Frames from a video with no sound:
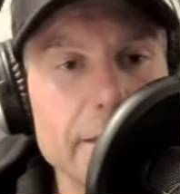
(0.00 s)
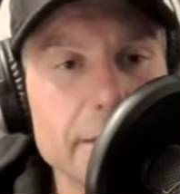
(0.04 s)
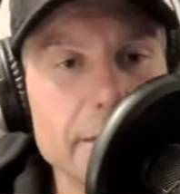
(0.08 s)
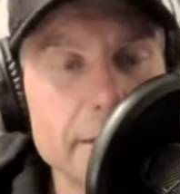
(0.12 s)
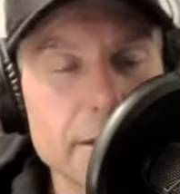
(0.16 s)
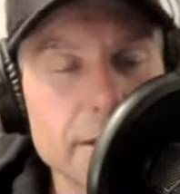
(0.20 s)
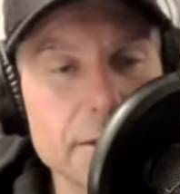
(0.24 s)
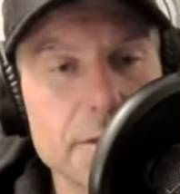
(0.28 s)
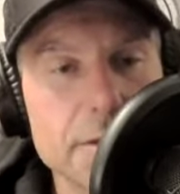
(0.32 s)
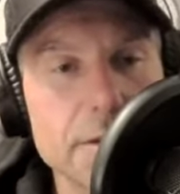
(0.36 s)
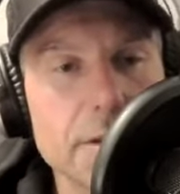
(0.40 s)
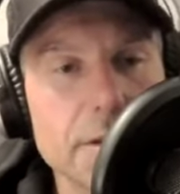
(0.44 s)

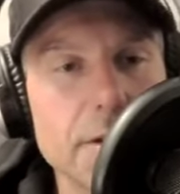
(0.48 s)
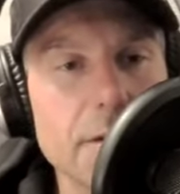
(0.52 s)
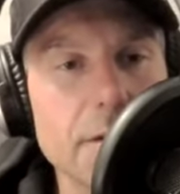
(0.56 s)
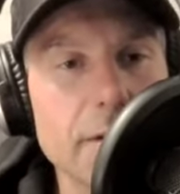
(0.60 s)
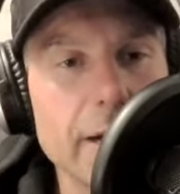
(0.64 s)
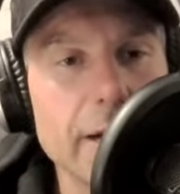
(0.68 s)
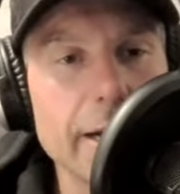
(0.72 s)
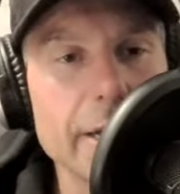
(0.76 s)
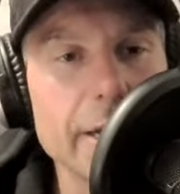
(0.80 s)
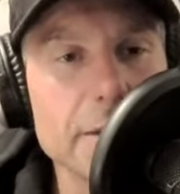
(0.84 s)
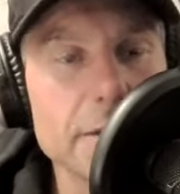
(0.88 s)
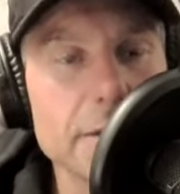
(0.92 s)
Steer to the
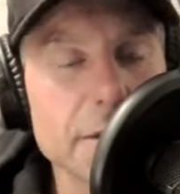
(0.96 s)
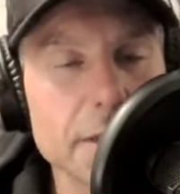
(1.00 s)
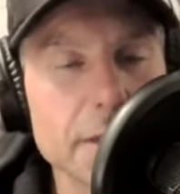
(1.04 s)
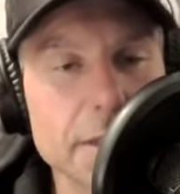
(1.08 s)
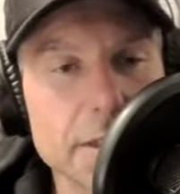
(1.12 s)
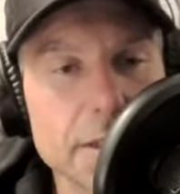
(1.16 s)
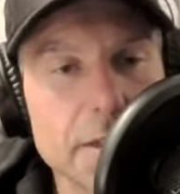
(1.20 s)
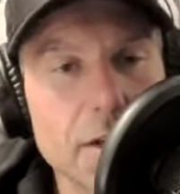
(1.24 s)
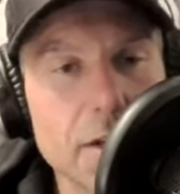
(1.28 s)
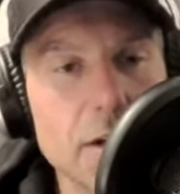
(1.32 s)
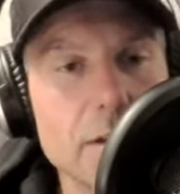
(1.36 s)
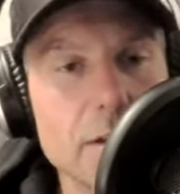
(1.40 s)
right so you
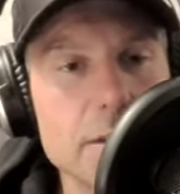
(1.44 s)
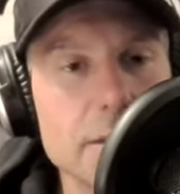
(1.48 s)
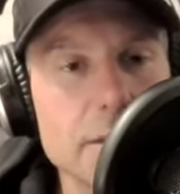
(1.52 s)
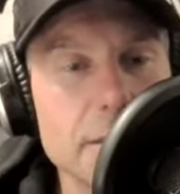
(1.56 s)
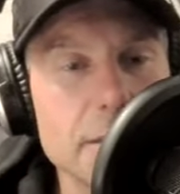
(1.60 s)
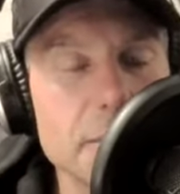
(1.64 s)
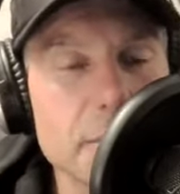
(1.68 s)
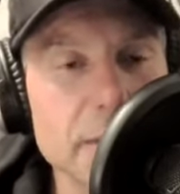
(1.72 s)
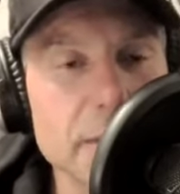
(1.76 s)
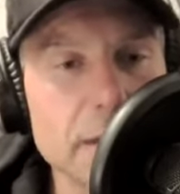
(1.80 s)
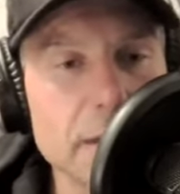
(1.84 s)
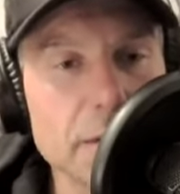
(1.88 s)
can
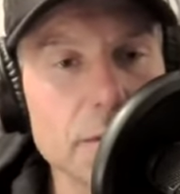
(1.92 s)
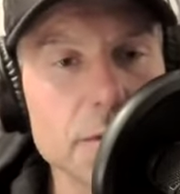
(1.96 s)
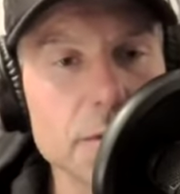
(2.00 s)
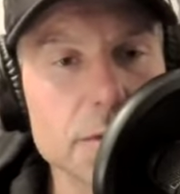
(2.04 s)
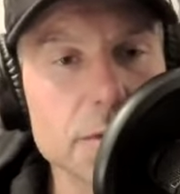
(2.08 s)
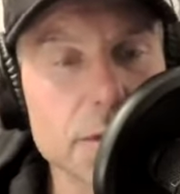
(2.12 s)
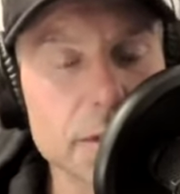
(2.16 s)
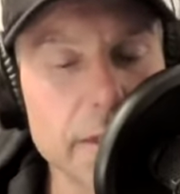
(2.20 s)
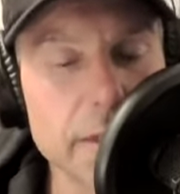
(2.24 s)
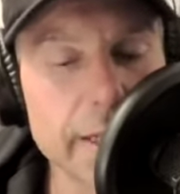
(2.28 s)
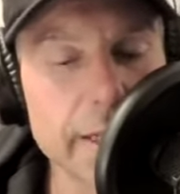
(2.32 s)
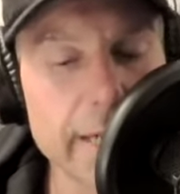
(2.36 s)
constantly build those
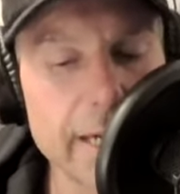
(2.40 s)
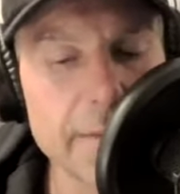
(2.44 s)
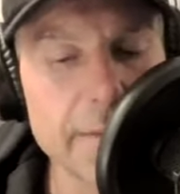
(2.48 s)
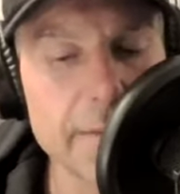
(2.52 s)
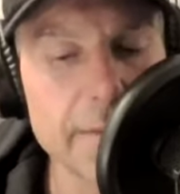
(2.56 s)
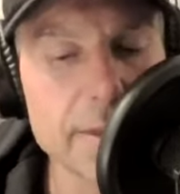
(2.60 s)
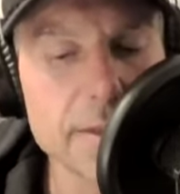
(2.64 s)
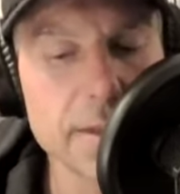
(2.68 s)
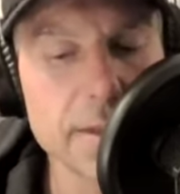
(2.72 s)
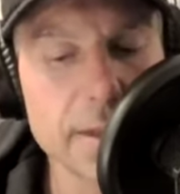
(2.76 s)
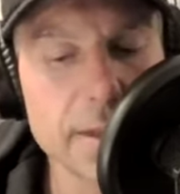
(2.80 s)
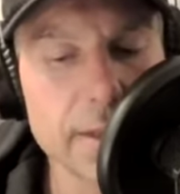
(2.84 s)
good
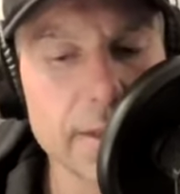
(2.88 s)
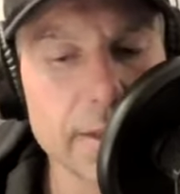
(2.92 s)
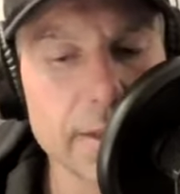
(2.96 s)
habits.